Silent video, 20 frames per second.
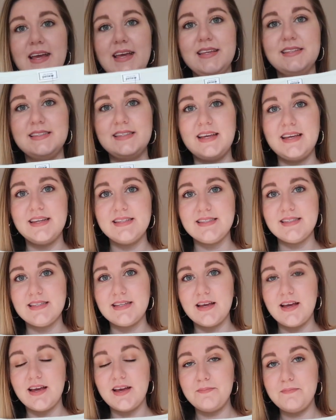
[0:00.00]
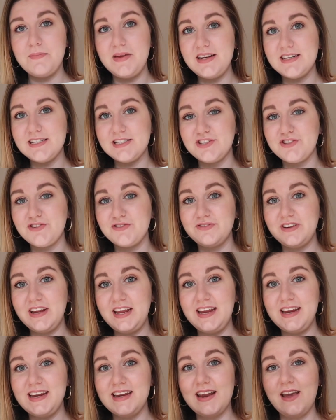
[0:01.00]
it is this mint
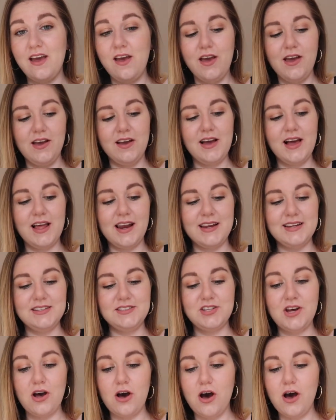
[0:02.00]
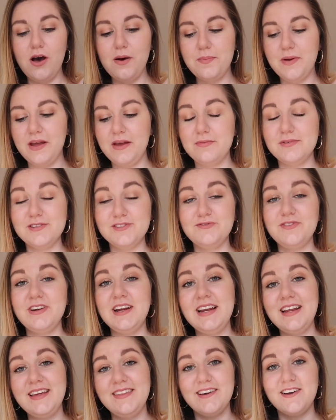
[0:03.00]
green colored top. It was
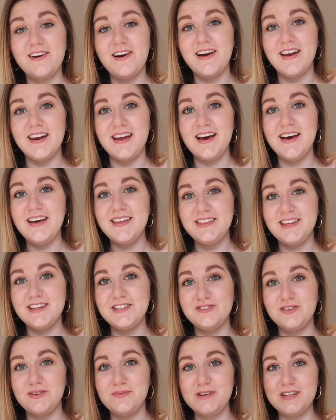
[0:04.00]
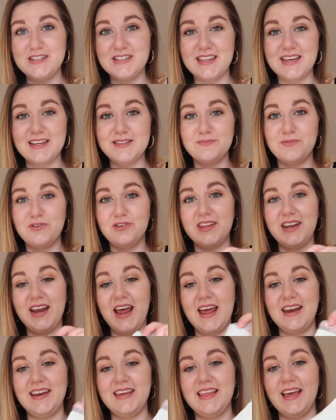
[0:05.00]
really the color that drew me to this more than
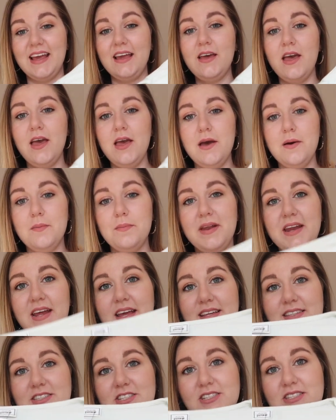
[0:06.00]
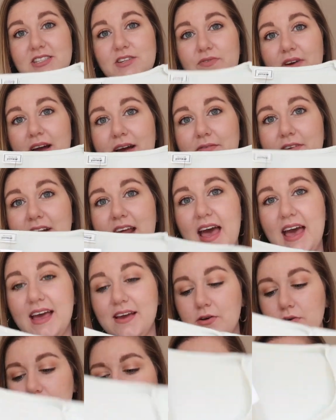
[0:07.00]
anything, but it is just a round
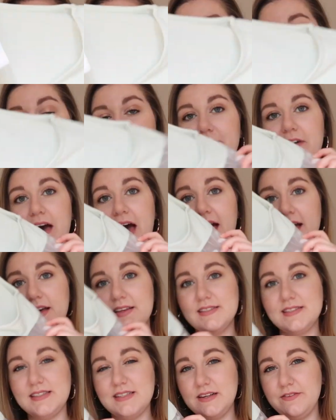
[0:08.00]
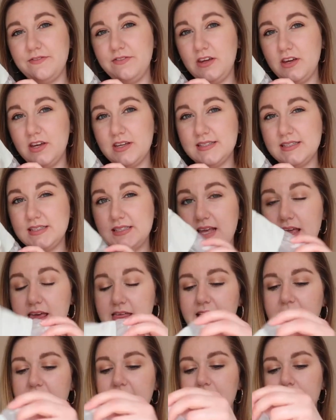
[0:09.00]
neck, almost like a vest, if you can
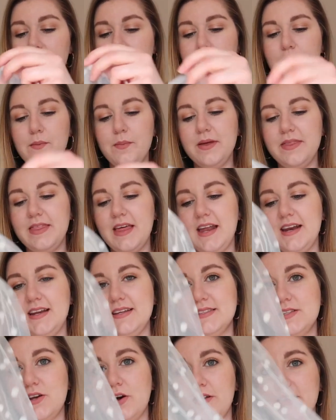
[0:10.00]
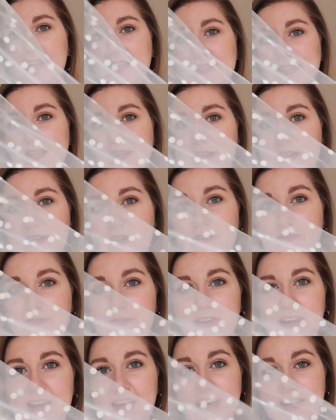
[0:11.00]
see that. But then it's got these
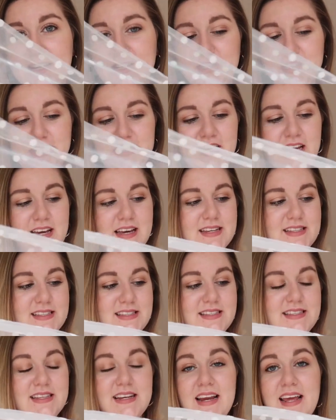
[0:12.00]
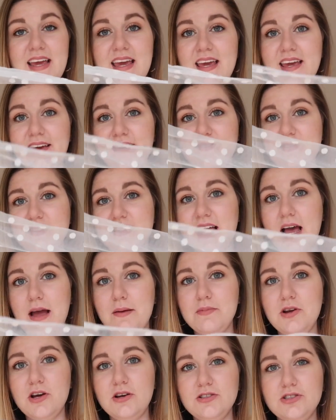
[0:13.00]
lovely sheer sleeves.
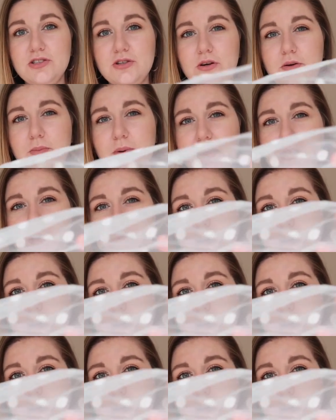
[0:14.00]
I'm not sure about